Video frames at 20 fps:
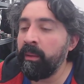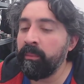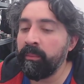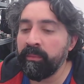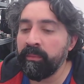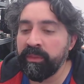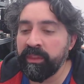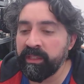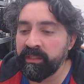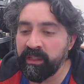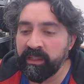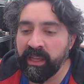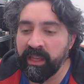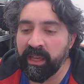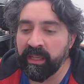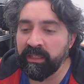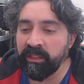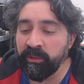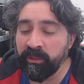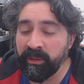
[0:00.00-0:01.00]
Things like
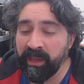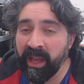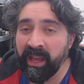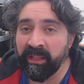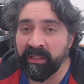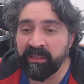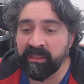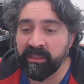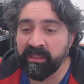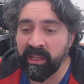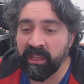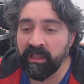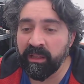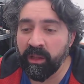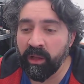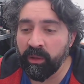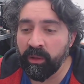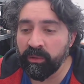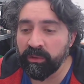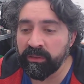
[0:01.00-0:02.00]
that. You can sell
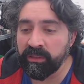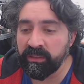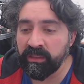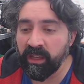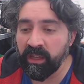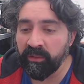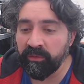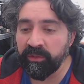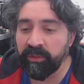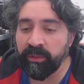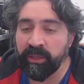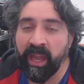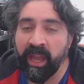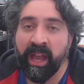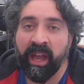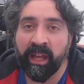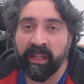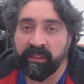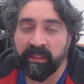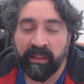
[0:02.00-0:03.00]
old stuff. You
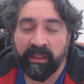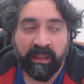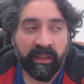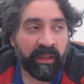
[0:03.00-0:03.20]
can.